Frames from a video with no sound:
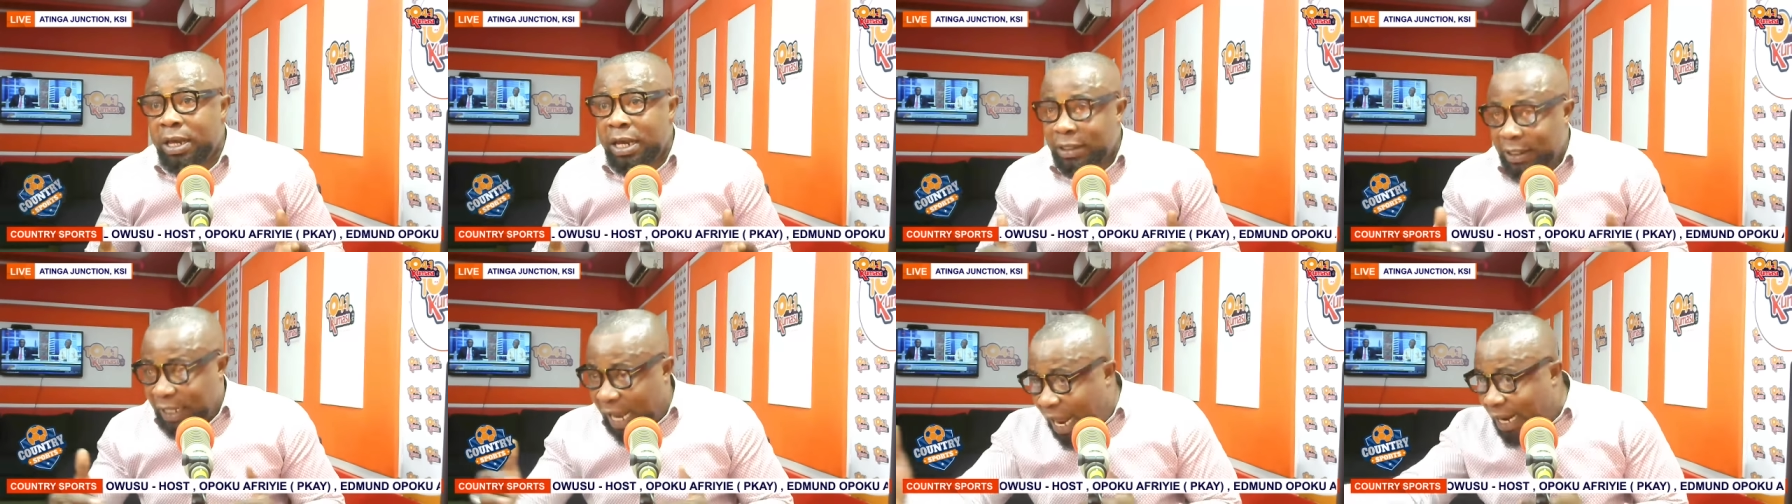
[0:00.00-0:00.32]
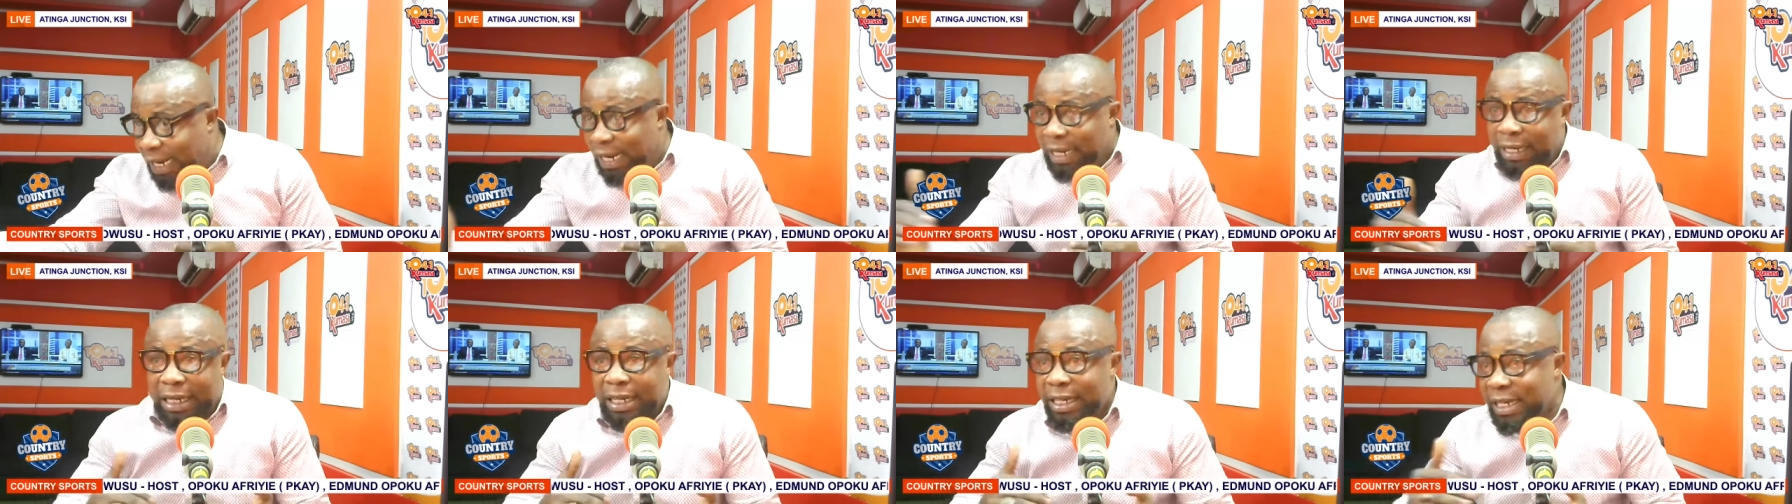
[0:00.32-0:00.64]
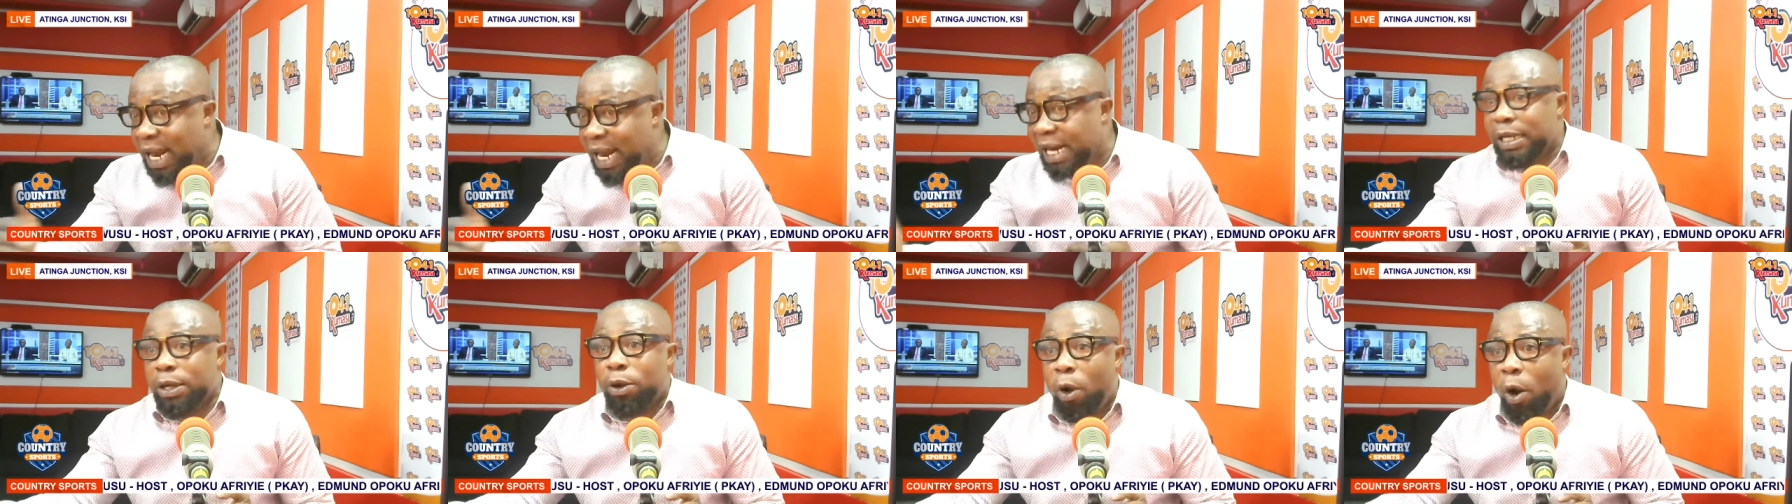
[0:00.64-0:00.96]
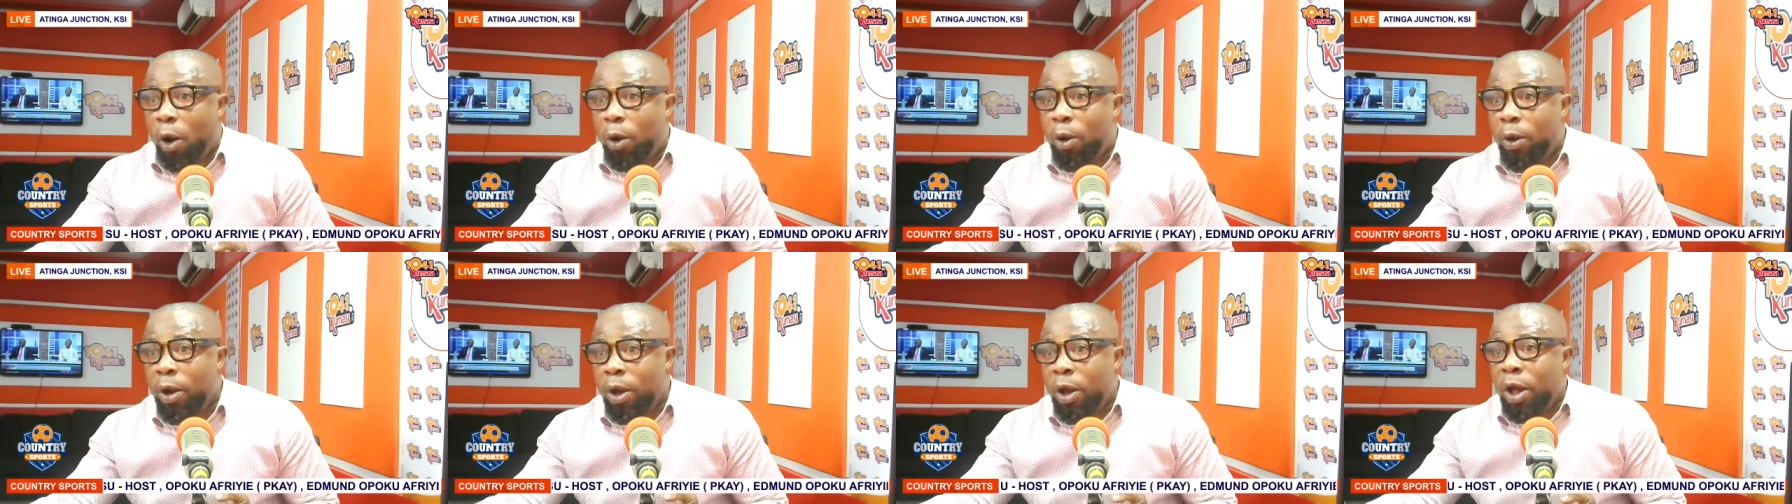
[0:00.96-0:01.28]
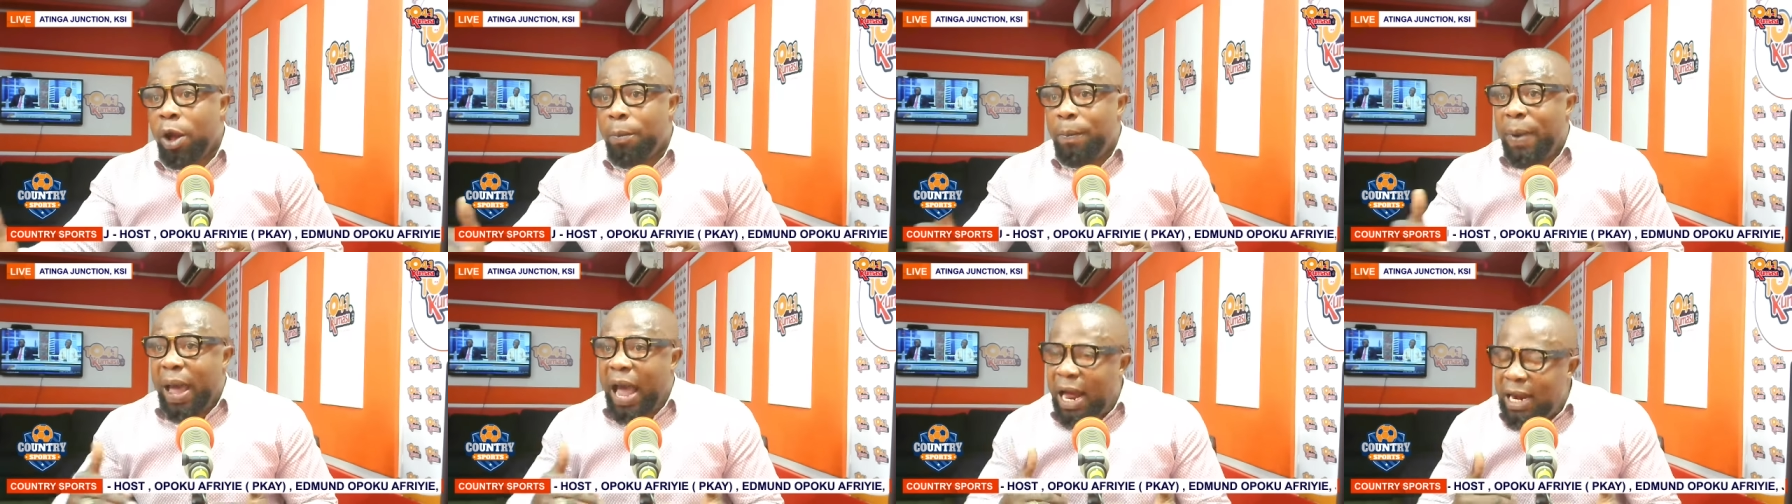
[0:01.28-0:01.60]
So link in you. Yeah.
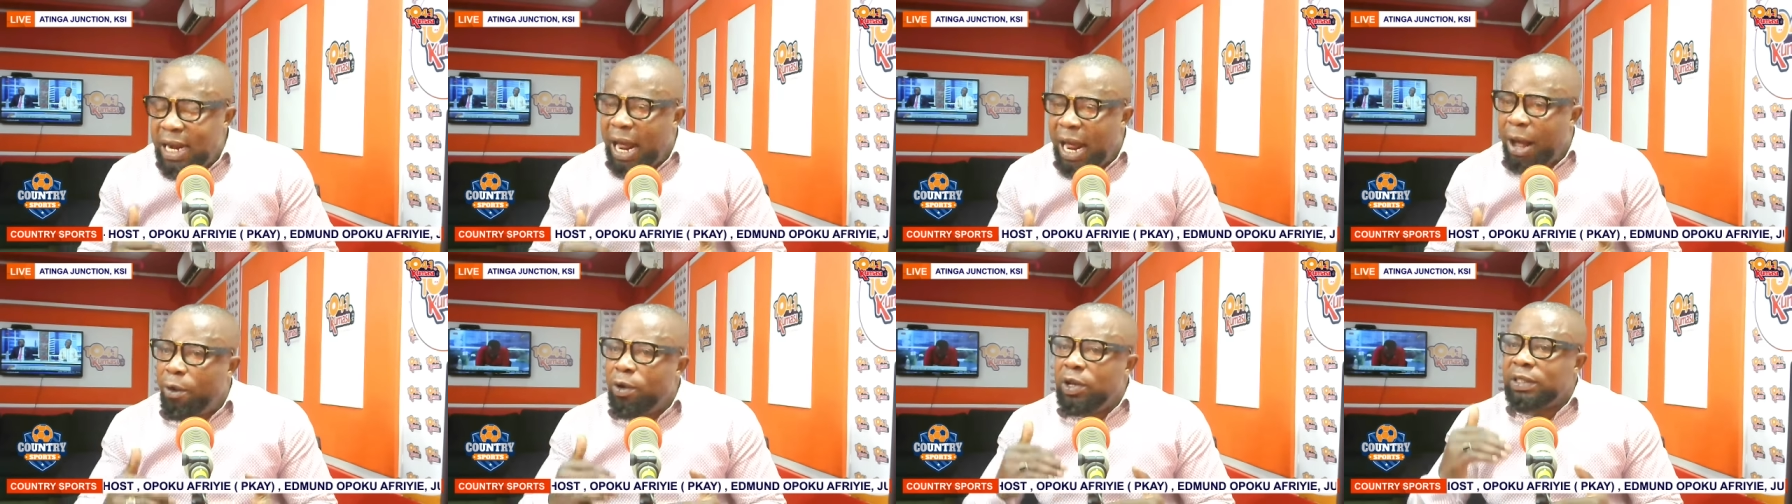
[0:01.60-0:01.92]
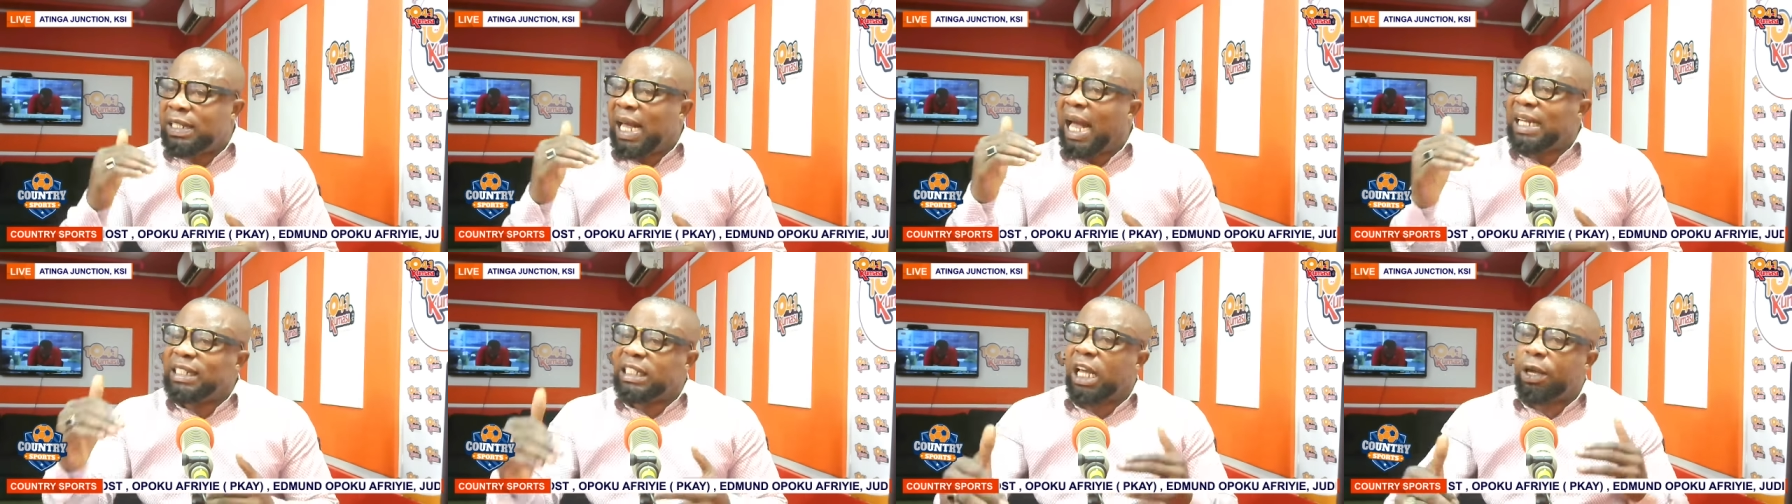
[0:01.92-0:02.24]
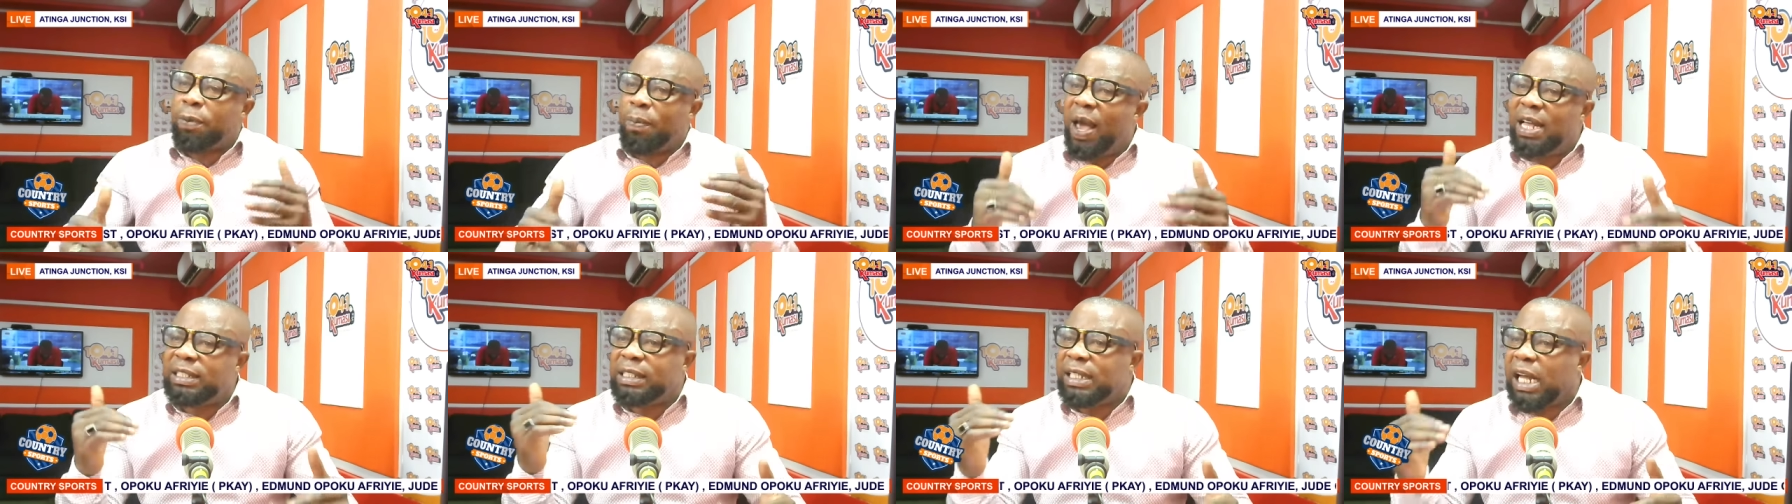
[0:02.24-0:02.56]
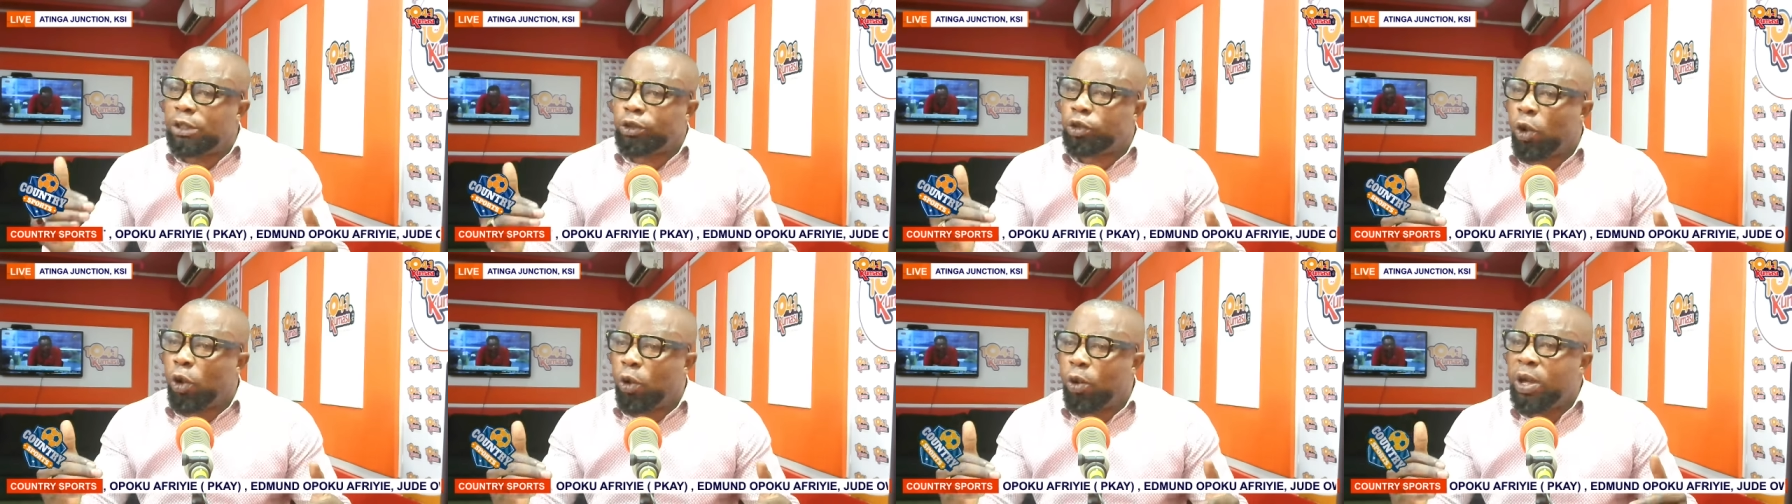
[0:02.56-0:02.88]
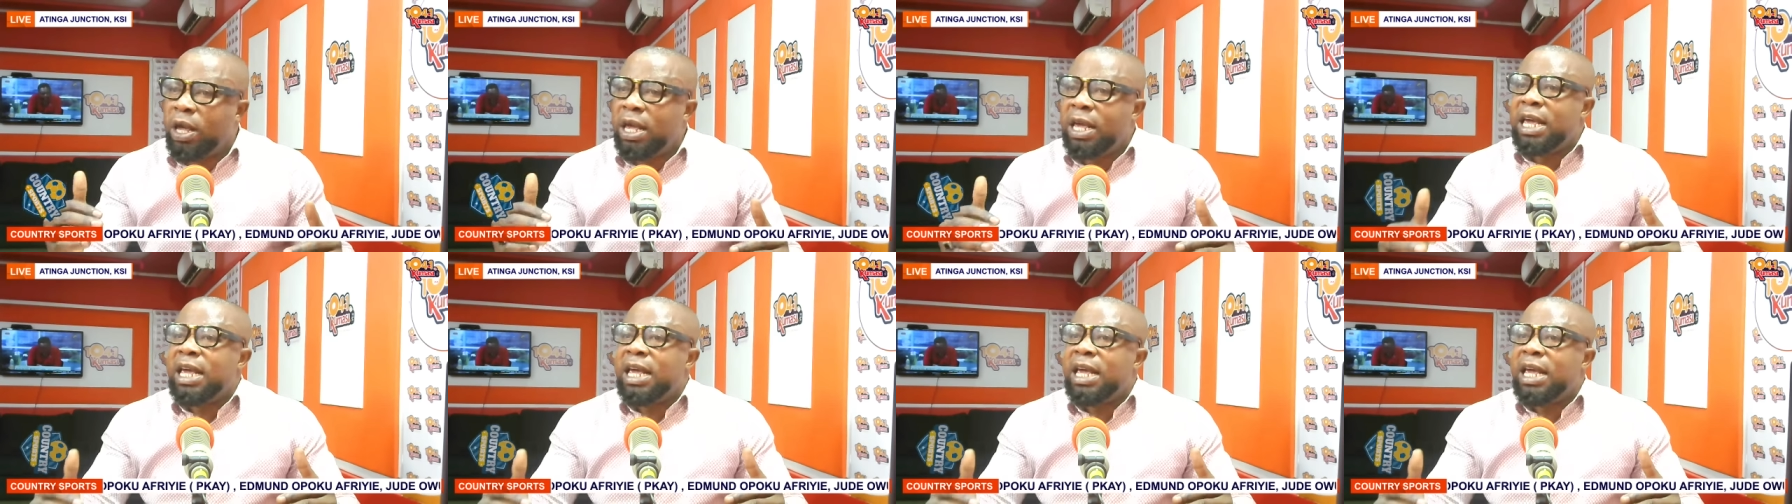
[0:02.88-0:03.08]
And then also Isaac Mansa so.